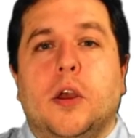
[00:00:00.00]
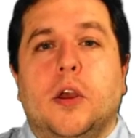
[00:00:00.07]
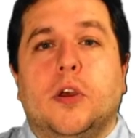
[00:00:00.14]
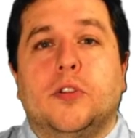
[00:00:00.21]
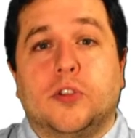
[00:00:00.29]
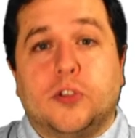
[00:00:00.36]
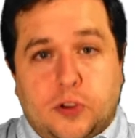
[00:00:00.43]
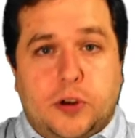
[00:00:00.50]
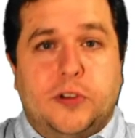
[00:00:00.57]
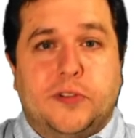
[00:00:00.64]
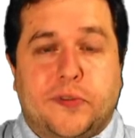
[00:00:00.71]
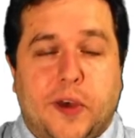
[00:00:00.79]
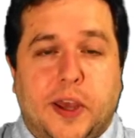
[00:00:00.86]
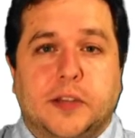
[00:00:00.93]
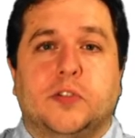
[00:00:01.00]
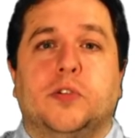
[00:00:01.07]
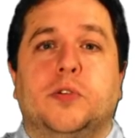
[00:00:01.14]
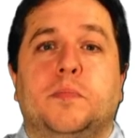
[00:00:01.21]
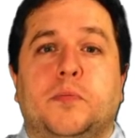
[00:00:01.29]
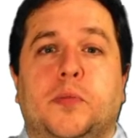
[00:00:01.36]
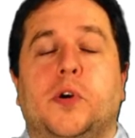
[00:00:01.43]
The third
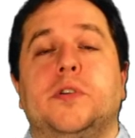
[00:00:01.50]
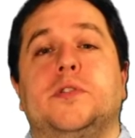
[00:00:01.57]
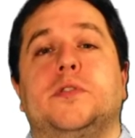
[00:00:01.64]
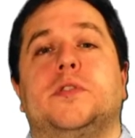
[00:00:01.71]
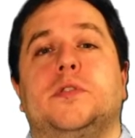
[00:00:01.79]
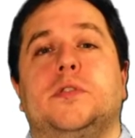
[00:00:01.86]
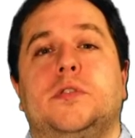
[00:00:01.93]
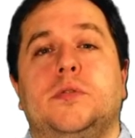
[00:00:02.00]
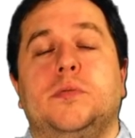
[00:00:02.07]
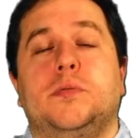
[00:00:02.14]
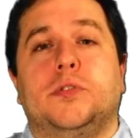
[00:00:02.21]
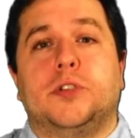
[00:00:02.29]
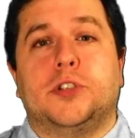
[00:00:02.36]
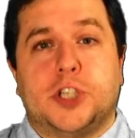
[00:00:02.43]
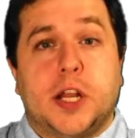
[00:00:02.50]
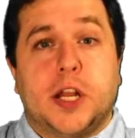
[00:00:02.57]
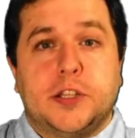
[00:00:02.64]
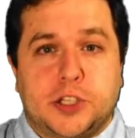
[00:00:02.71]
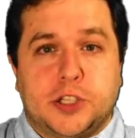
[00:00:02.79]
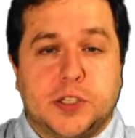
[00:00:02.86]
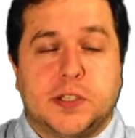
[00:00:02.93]
factor points to the
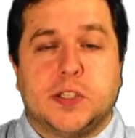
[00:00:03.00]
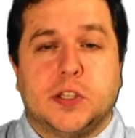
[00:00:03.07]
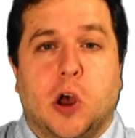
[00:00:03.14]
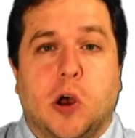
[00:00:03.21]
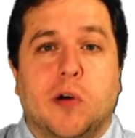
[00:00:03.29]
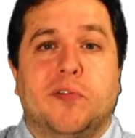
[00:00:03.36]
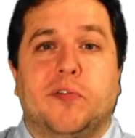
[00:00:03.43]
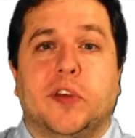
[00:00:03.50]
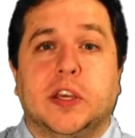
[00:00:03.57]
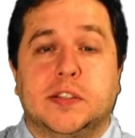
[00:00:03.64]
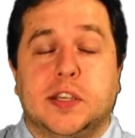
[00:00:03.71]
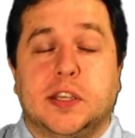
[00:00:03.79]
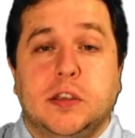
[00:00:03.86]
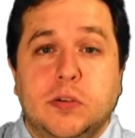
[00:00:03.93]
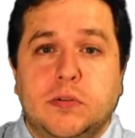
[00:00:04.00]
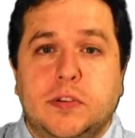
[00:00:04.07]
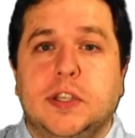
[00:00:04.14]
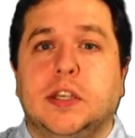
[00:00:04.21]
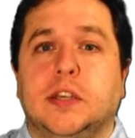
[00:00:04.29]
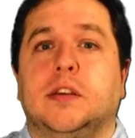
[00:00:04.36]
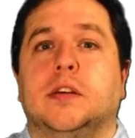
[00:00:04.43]
challenges of
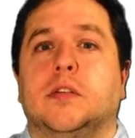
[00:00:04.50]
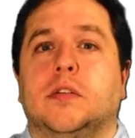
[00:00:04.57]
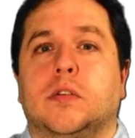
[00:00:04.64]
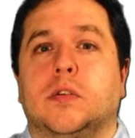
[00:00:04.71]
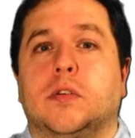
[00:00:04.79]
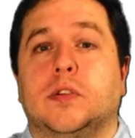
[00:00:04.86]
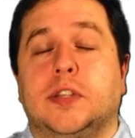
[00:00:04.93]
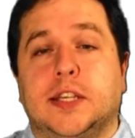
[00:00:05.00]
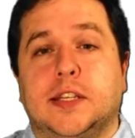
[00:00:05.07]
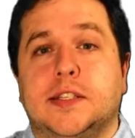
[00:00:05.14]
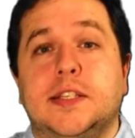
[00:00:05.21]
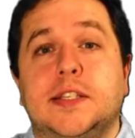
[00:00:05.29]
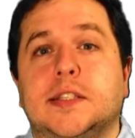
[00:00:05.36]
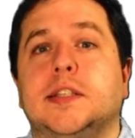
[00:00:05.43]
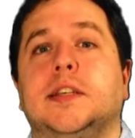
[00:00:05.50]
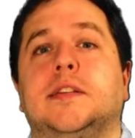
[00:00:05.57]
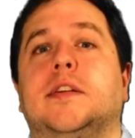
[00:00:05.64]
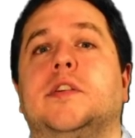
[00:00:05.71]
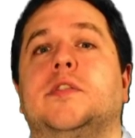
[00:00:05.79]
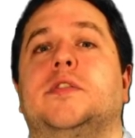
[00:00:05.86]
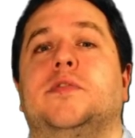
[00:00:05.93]
executing the existing
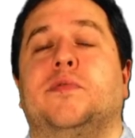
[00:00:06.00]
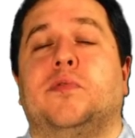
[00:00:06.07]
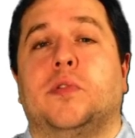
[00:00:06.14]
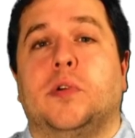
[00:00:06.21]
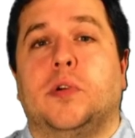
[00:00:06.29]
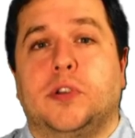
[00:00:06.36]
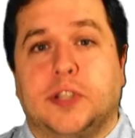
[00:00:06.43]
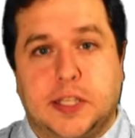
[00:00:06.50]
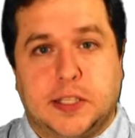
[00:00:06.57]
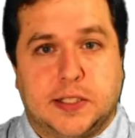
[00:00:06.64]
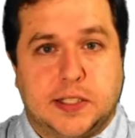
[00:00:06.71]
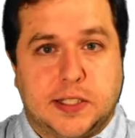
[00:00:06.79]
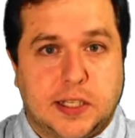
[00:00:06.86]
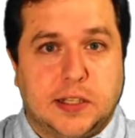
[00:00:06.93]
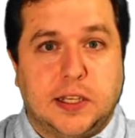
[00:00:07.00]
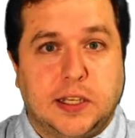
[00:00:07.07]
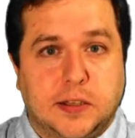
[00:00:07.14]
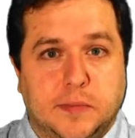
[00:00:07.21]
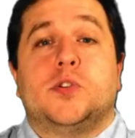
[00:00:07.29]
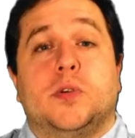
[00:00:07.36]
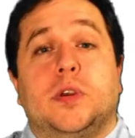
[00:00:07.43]
tests for test seeding.
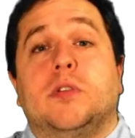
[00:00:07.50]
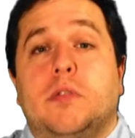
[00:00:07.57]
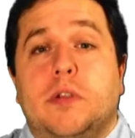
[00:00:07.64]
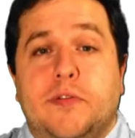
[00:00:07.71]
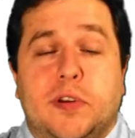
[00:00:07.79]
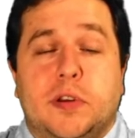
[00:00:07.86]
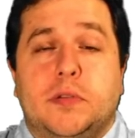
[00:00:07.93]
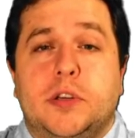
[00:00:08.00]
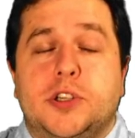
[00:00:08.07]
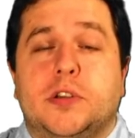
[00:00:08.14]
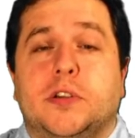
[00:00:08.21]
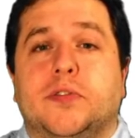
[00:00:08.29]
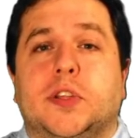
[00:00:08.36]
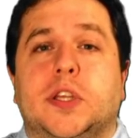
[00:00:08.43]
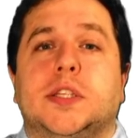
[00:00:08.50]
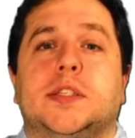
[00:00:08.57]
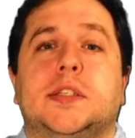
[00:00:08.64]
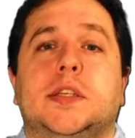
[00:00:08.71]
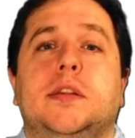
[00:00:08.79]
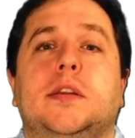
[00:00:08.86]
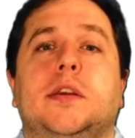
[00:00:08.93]
In our evaluation of test
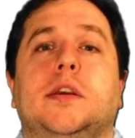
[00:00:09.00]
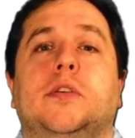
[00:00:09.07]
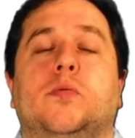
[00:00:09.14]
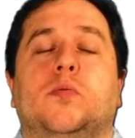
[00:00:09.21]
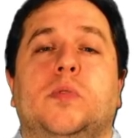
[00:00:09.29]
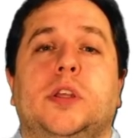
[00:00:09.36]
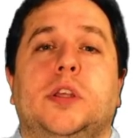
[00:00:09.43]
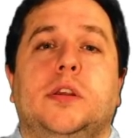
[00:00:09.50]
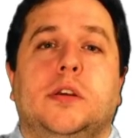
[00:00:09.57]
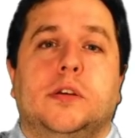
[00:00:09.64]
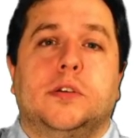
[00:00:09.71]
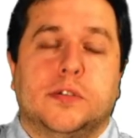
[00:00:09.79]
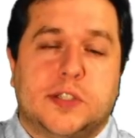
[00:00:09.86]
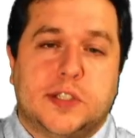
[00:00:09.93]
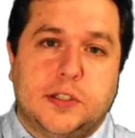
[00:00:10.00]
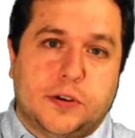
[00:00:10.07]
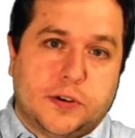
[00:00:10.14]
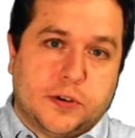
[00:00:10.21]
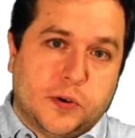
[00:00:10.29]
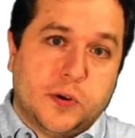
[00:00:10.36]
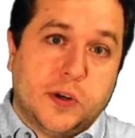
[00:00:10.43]
seeding, we
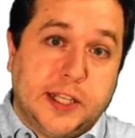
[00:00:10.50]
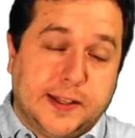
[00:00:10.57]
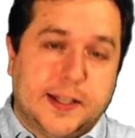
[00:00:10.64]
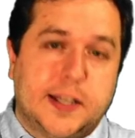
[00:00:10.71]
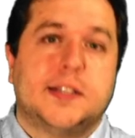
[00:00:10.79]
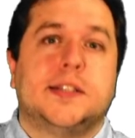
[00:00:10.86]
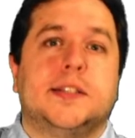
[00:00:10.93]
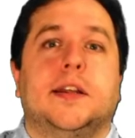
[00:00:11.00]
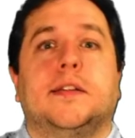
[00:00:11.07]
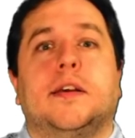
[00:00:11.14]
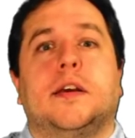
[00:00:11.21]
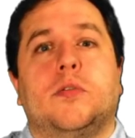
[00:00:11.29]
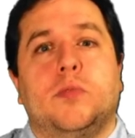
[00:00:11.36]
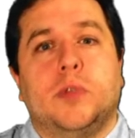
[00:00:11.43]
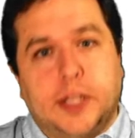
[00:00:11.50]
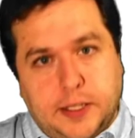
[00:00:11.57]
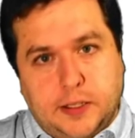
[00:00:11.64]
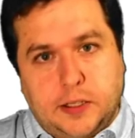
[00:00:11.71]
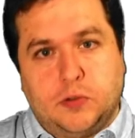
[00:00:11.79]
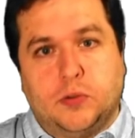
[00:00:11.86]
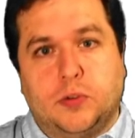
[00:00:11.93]
considered only tests that are
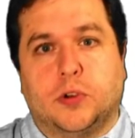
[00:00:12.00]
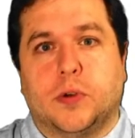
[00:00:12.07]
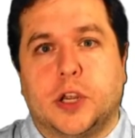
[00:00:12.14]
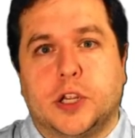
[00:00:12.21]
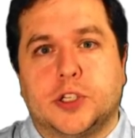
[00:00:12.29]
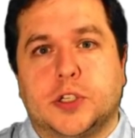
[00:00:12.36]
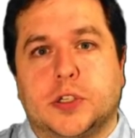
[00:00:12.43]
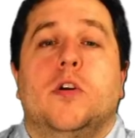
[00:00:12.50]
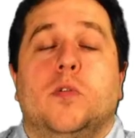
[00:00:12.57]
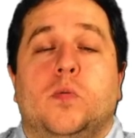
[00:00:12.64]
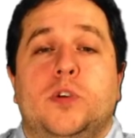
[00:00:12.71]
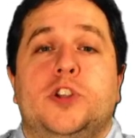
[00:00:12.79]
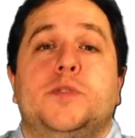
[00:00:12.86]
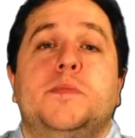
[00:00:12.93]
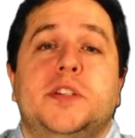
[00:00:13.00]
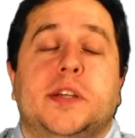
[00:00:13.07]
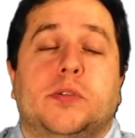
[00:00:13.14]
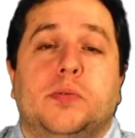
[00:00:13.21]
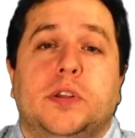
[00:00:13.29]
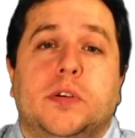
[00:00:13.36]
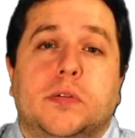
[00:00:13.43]
related to the crash, which means
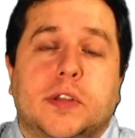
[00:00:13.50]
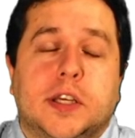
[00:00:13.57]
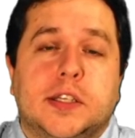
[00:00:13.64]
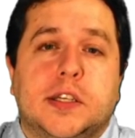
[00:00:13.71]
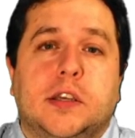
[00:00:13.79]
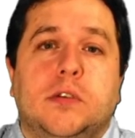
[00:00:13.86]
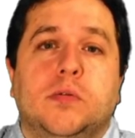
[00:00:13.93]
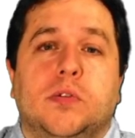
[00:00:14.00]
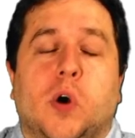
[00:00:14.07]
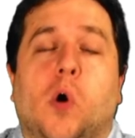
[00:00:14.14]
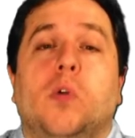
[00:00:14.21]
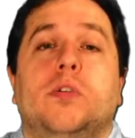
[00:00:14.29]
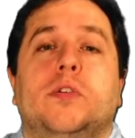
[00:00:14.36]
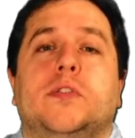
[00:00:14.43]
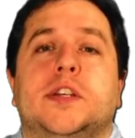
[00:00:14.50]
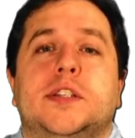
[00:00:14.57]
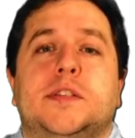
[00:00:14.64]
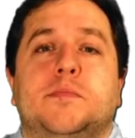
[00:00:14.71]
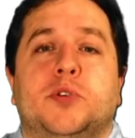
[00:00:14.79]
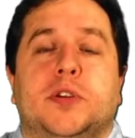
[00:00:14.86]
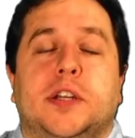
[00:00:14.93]
that we don't execute all the
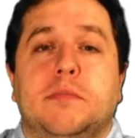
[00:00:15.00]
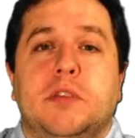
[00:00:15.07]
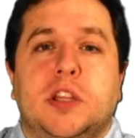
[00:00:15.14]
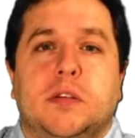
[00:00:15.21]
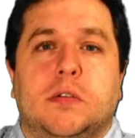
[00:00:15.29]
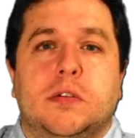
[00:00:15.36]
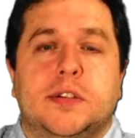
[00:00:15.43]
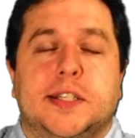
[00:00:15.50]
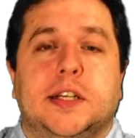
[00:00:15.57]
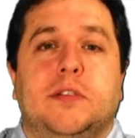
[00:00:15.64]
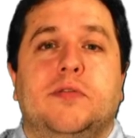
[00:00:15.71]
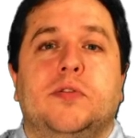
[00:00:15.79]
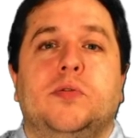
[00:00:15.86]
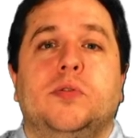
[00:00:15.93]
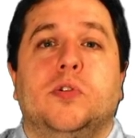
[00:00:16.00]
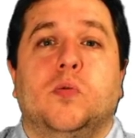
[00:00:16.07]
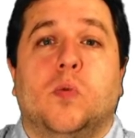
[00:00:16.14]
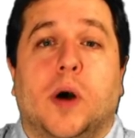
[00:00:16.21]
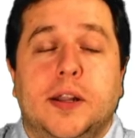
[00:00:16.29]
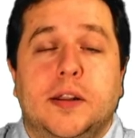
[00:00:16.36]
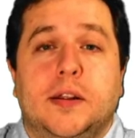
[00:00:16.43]
tests but limit ourselves to the
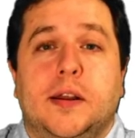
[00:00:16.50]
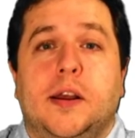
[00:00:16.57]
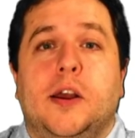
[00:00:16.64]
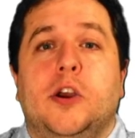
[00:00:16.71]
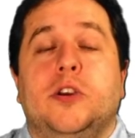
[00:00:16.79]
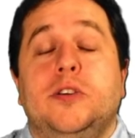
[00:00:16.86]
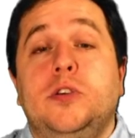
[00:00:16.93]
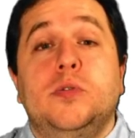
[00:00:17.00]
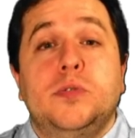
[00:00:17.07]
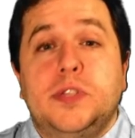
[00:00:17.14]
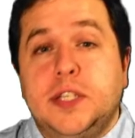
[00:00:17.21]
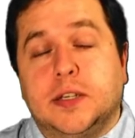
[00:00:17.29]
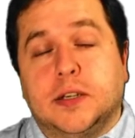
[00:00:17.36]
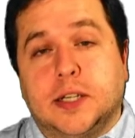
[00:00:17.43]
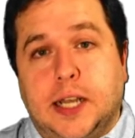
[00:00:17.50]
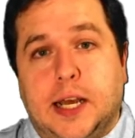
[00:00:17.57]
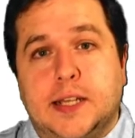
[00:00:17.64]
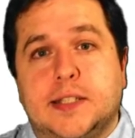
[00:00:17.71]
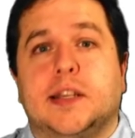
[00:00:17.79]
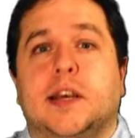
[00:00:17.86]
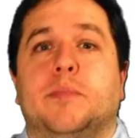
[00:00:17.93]
one using a
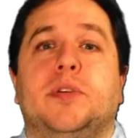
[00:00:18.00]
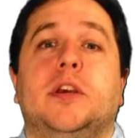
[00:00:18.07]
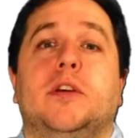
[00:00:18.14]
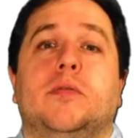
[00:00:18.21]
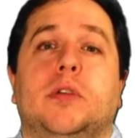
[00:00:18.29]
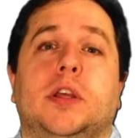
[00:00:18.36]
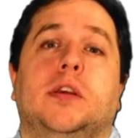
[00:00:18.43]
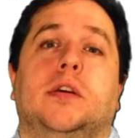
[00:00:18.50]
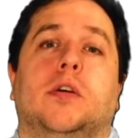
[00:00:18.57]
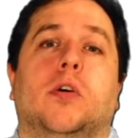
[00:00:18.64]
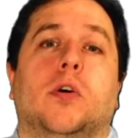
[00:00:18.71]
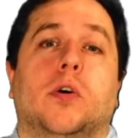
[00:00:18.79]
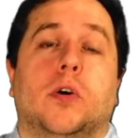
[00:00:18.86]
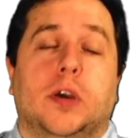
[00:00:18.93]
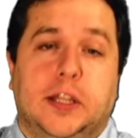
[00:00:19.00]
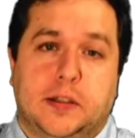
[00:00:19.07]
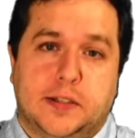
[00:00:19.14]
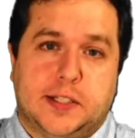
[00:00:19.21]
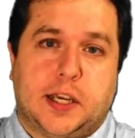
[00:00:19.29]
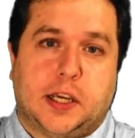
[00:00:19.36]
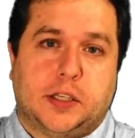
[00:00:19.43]
class appearing in the
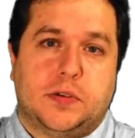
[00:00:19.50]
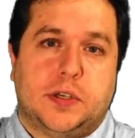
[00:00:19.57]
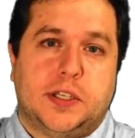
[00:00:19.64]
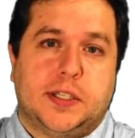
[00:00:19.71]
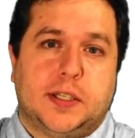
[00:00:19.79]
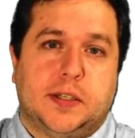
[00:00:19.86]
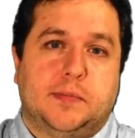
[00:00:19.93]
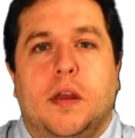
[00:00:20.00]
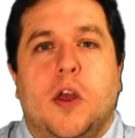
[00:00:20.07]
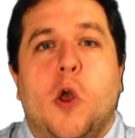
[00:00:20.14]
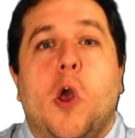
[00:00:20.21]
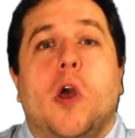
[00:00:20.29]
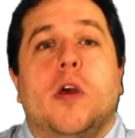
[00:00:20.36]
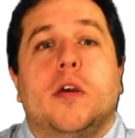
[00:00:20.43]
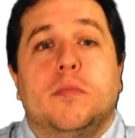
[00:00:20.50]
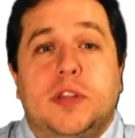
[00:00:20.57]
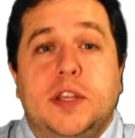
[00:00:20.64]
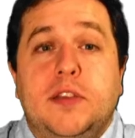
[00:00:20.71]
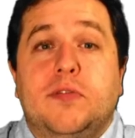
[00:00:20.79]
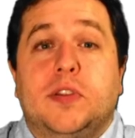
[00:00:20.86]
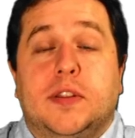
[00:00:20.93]
stack trace. But
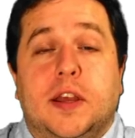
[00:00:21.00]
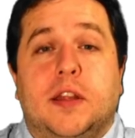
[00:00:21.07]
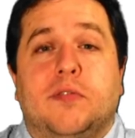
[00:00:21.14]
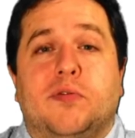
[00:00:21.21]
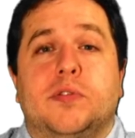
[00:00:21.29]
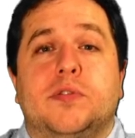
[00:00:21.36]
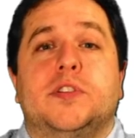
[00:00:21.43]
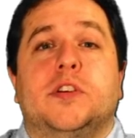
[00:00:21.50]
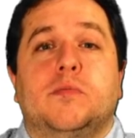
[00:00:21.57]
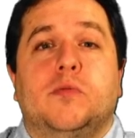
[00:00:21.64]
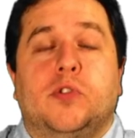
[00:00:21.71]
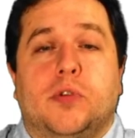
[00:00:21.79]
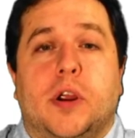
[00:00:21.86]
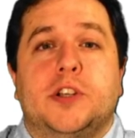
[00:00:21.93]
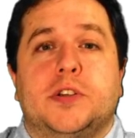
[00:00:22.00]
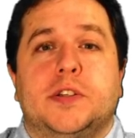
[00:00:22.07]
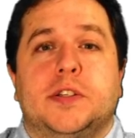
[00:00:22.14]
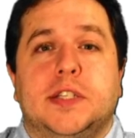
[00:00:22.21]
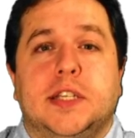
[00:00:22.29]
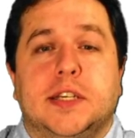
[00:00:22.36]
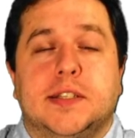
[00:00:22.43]
even then, for some
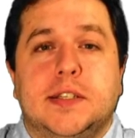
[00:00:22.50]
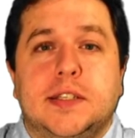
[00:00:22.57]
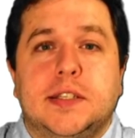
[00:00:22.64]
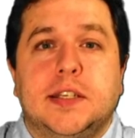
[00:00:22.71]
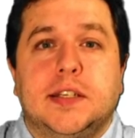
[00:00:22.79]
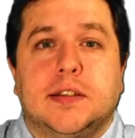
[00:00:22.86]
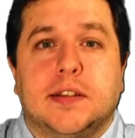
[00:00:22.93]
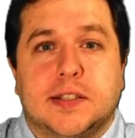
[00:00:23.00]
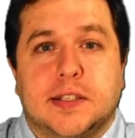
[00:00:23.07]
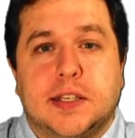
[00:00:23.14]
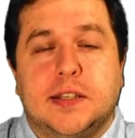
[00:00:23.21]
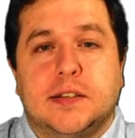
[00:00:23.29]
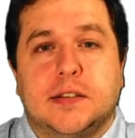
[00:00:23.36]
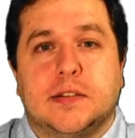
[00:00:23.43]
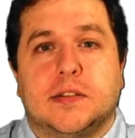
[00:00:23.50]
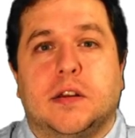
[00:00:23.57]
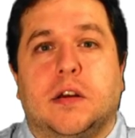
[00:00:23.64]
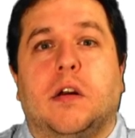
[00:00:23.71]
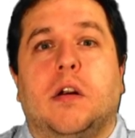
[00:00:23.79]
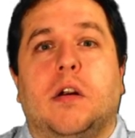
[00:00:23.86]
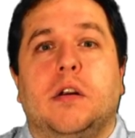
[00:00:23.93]
crashes, the existing test cases
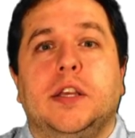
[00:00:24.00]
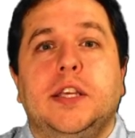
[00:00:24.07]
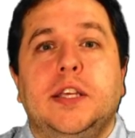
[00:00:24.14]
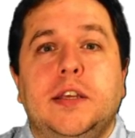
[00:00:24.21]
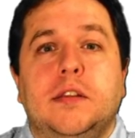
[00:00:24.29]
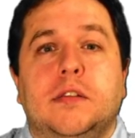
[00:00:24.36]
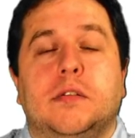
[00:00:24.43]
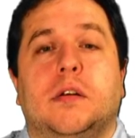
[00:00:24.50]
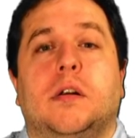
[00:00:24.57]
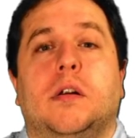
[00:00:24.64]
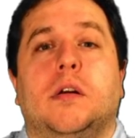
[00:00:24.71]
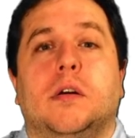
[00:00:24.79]
are either